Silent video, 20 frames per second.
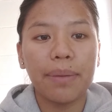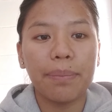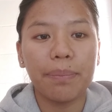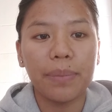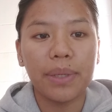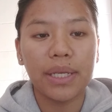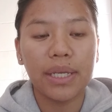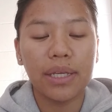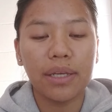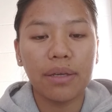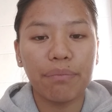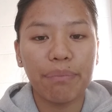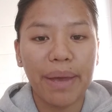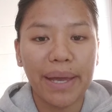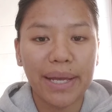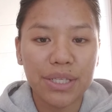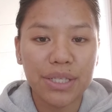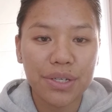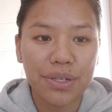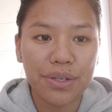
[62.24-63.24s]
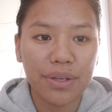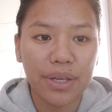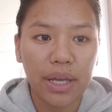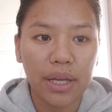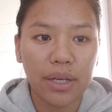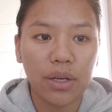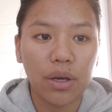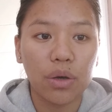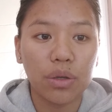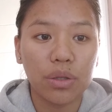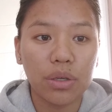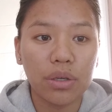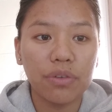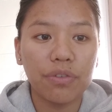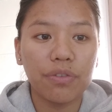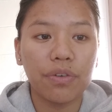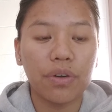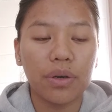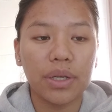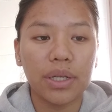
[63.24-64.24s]
meaning bacteria and other
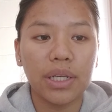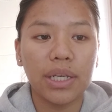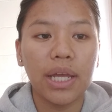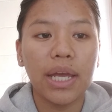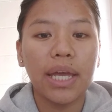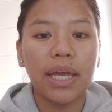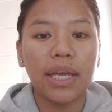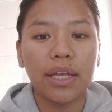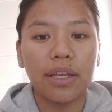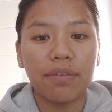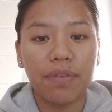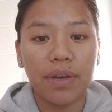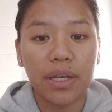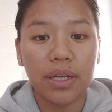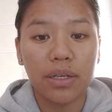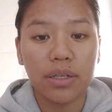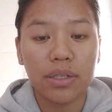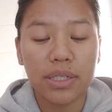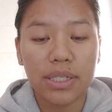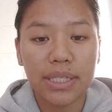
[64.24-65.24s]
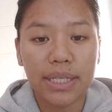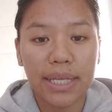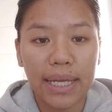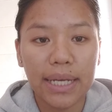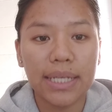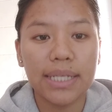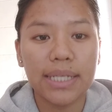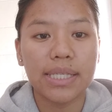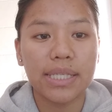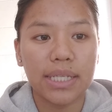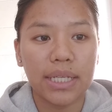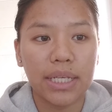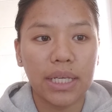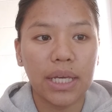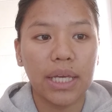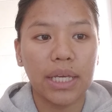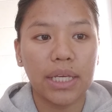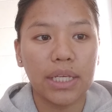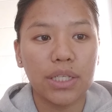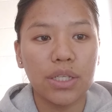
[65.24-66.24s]
foreign invaders can
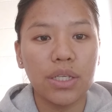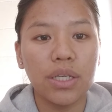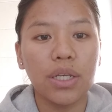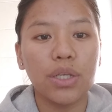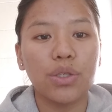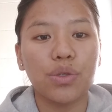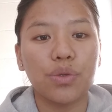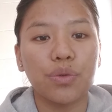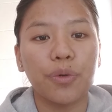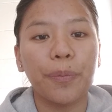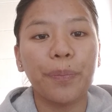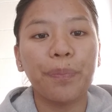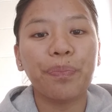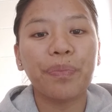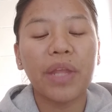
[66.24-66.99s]
sneak in too.